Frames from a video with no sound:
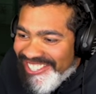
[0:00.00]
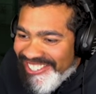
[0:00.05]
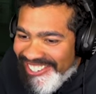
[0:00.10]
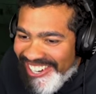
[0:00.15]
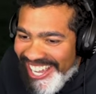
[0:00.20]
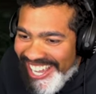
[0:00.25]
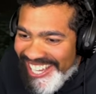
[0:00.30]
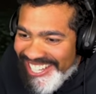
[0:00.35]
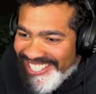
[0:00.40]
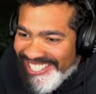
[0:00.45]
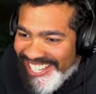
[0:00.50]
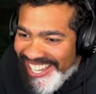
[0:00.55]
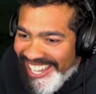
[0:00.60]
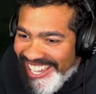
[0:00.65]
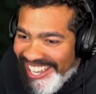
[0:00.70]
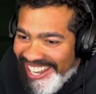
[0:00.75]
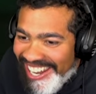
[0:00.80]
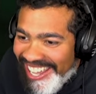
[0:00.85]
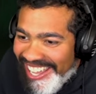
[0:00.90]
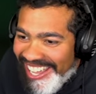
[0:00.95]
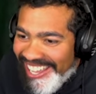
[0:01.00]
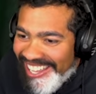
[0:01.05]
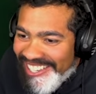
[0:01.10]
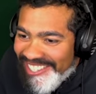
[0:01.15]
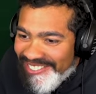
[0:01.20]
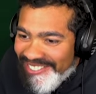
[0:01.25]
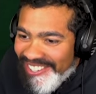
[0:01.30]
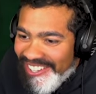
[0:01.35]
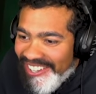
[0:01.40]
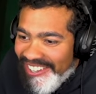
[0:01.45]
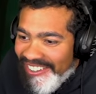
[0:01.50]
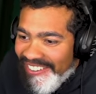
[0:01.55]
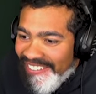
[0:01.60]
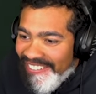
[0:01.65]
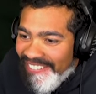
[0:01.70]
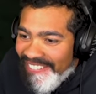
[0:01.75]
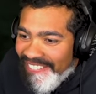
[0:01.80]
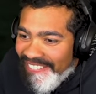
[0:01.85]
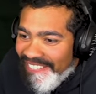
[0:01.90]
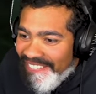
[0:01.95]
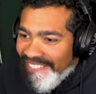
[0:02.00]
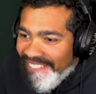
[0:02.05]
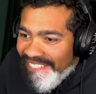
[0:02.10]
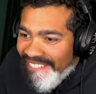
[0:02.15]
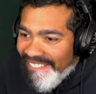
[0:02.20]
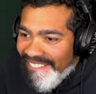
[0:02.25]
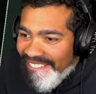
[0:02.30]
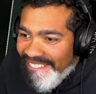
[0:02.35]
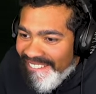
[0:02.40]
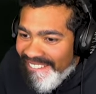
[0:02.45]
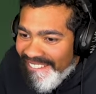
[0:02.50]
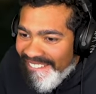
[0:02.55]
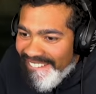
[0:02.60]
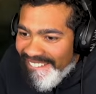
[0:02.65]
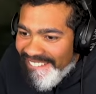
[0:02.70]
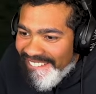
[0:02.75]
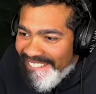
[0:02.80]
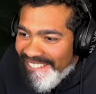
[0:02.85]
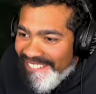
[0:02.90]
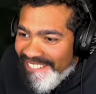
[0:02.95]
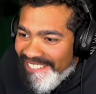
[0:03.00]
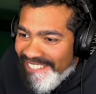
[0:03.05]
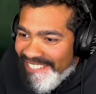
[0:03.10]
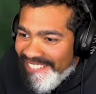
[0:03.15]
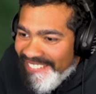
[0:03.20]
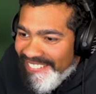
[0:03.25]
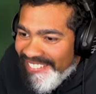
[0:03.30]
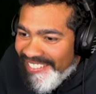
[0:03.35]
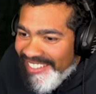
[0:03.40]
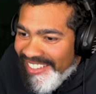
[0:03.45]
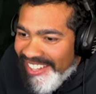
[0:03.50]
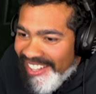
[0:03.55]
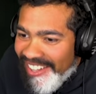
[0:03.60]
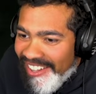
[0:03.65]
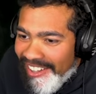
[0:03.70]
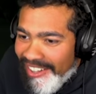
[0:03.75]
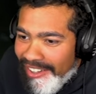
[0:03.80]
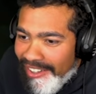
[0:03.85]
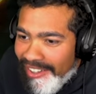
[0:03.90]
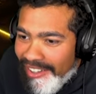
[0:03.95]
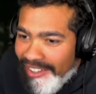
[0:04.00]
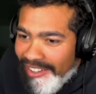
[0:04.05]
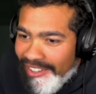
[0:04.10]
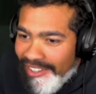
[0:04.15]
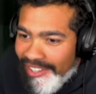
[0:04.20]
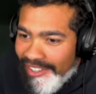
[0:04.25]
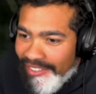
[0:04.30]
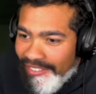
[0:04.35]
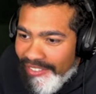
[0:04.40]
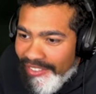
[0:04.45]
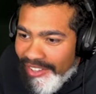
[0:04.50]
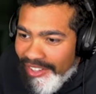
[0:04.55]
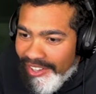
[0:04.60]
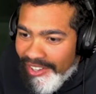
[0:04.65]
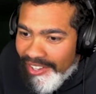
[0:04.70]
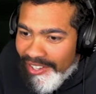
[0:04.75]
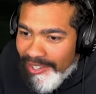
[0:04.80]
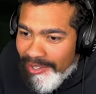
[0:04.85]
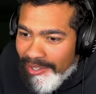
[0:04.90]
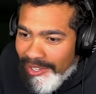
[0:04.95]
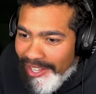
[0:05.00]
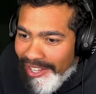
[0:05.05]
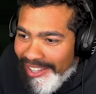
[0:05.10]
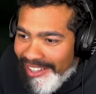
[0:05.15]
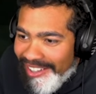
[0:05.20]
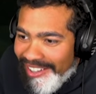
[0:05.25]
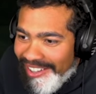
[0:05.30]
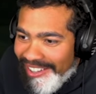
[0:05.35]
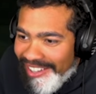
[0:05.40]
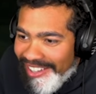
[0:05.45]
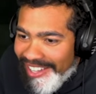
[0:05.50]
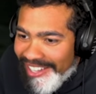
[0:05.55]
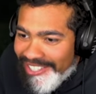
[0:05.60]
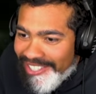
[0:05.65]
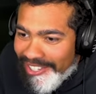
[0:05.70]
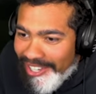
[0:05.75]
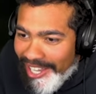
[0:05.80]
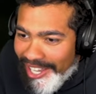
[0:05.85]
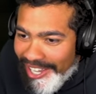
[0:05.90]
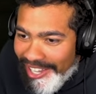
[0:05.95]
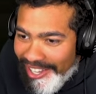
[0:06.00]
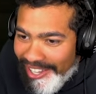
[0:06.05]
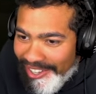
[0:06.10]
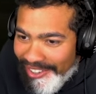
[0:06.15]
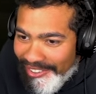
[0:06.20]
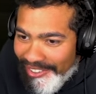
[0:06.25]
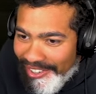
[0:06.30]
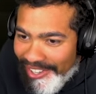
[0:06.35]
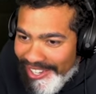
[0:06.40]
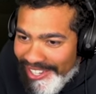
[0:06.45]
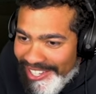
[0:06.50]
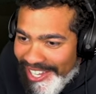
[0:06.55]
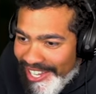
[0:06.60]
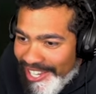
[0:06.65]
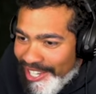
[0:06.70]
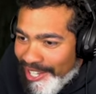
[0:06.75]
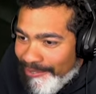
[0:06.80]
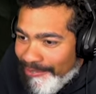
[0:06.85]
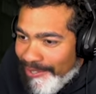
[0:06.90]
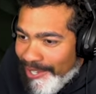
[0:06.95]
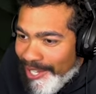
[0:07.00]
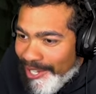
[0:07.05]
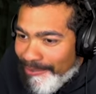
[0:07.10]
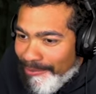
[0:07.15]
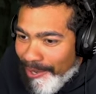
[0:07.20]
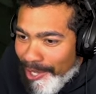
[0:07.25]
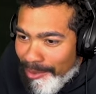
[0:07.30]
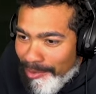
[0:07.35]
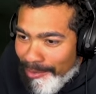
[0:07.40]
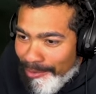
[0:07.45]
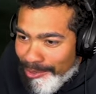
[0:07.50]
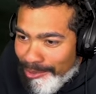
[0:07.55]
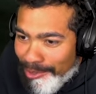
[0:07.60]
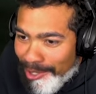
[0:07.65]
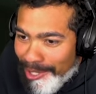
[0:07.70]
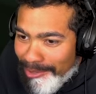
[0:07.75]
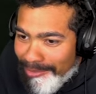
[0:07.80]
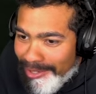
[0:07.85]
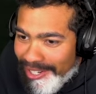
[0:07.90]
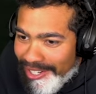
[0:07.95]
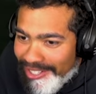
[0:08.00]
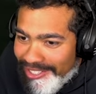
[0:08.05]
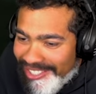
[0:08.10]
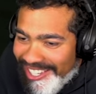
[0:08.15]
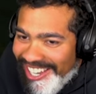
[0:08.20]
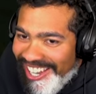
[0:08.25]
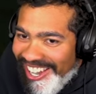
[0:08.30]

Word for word: Trash can. This is great. Dom's a great bait. Yeah, actually. Yeah, he's doing a good job it's a runner. yeah, he could, he could follow Let's me for 20 minutes.